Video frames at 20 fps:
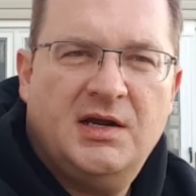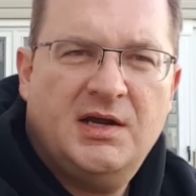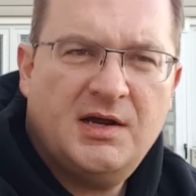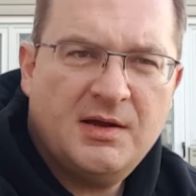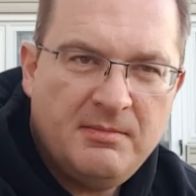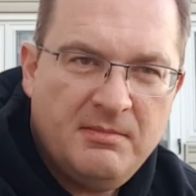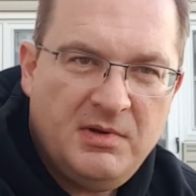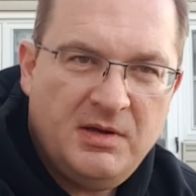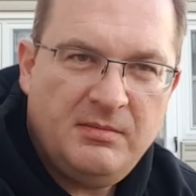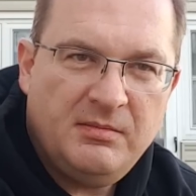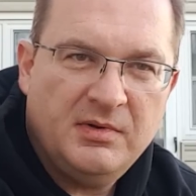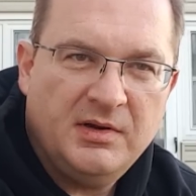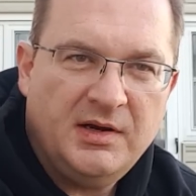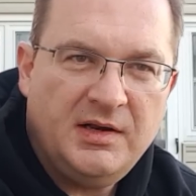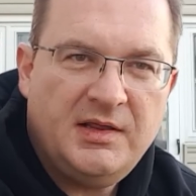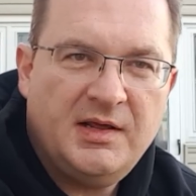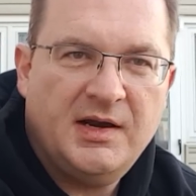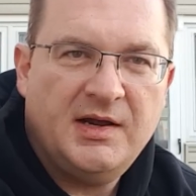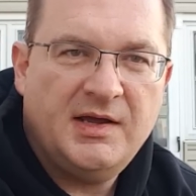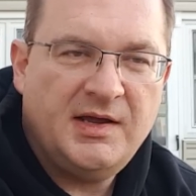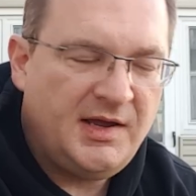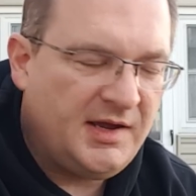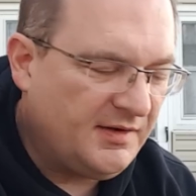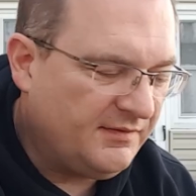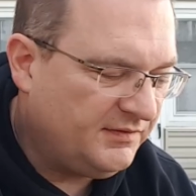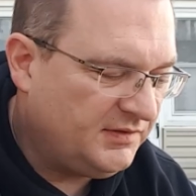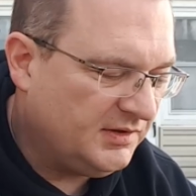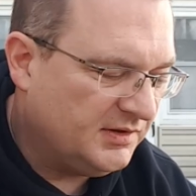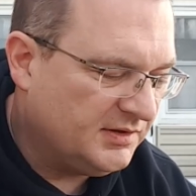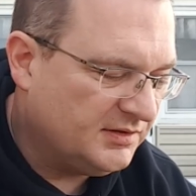commitment that I
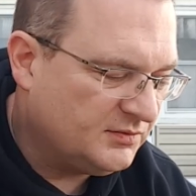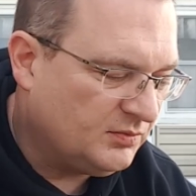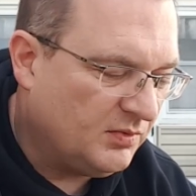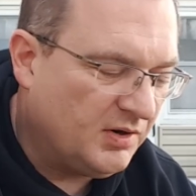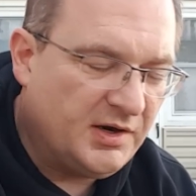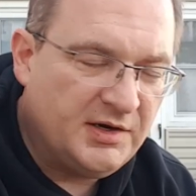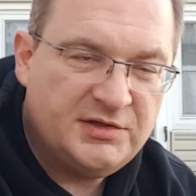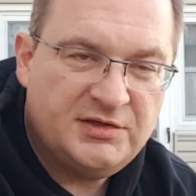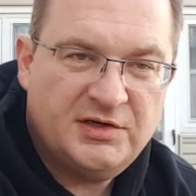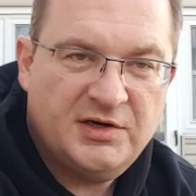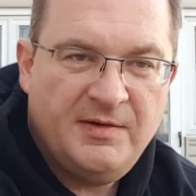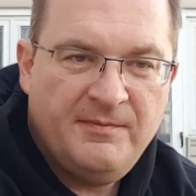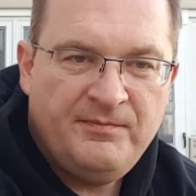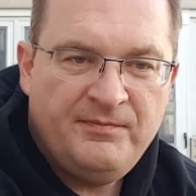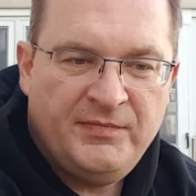have to this watch,